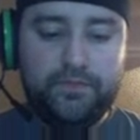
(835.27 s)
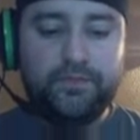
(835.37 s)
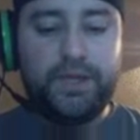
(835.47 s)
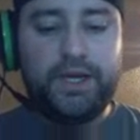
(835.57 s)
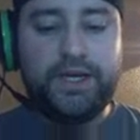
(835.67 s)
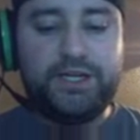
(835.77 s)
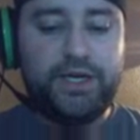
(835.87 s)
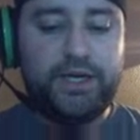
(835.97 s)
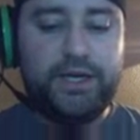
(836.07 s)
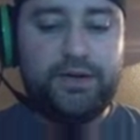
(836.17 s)

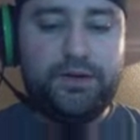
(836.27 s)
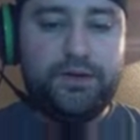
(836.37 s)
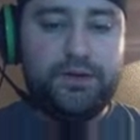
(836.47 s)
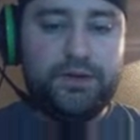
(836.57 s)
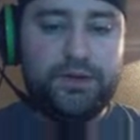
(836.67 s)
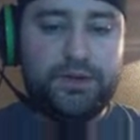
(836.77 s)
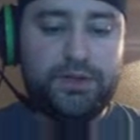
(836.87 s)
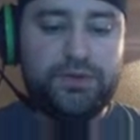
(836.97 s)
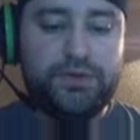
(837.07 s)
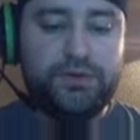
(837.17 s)
Hashtag
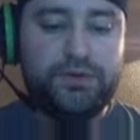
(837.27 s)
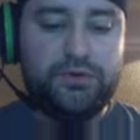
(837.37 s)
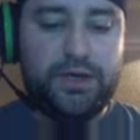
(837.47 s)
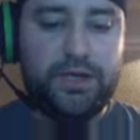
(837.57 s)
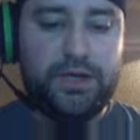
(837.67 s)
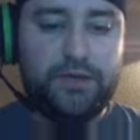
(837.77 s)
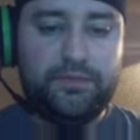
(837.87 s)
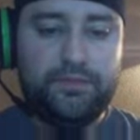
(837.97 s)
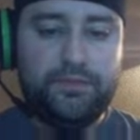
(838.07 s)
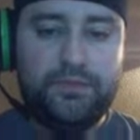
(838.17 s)
social media.
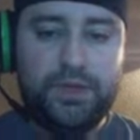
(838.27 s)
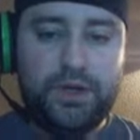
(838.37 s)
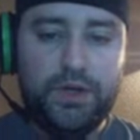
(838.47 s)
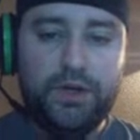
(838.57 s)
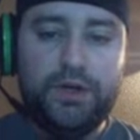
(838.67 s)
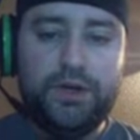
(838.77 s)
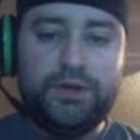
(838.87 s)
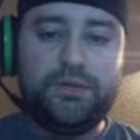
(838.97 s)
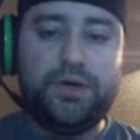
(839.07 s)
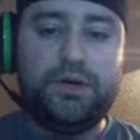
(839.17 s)

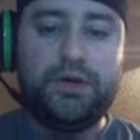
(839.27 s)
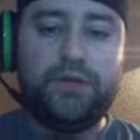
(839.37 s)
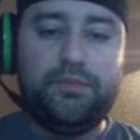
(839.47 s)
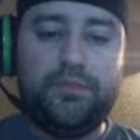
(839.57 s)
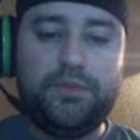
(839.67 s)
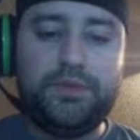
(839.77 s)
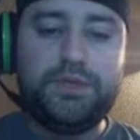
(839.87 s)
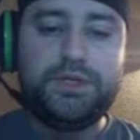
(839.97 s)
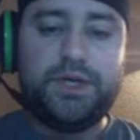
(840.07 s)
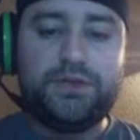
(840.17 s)
So I'm going to go ahead and
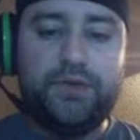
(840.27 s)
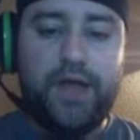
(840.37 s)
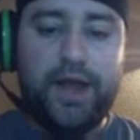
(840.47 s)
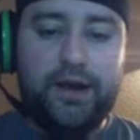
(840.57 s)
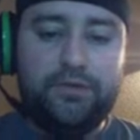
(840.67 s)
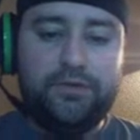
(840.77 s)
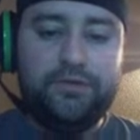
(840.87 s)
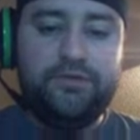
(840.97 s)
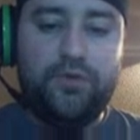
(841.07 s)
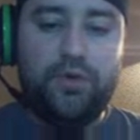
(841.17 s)
schedule that out
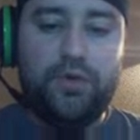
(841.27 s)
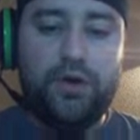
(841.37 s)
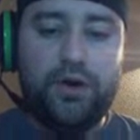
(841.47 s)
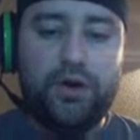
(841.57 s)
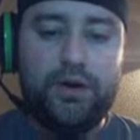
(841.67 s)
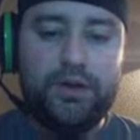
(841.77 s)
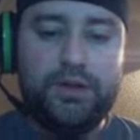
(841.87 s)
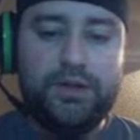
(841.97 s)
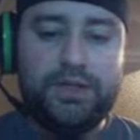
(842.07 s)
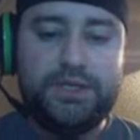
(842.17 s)
for,
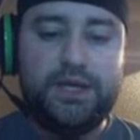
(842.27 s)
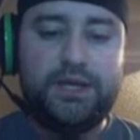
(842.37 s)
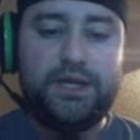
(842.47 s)
let's say, 10